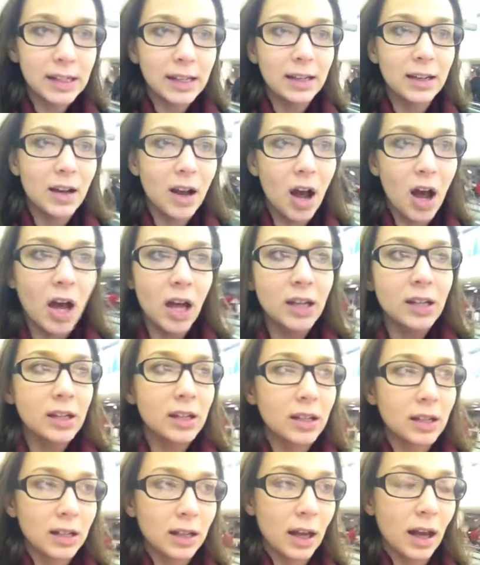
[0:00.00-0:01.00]
did not.
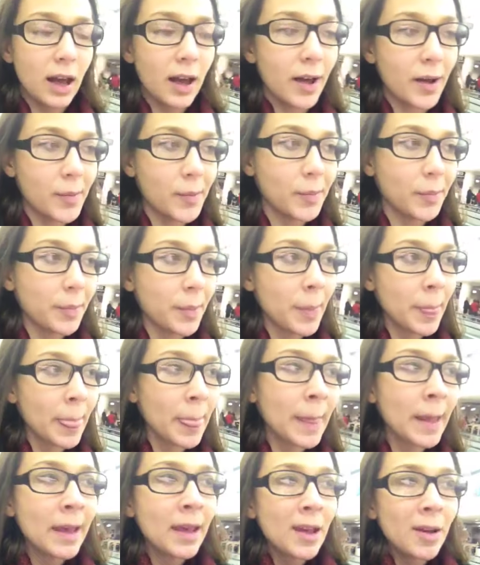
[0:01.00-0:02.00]

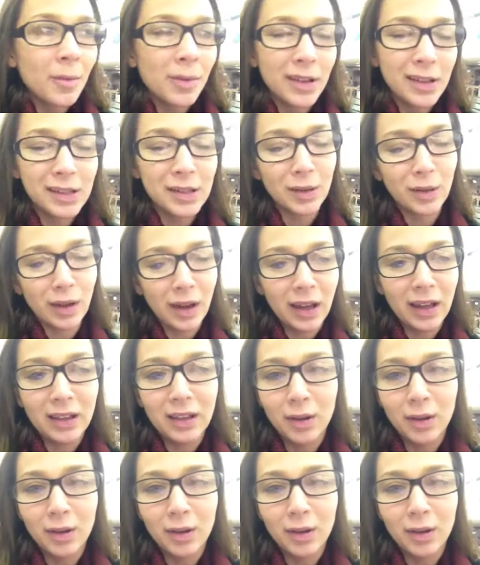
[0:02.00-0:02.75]
That's okay.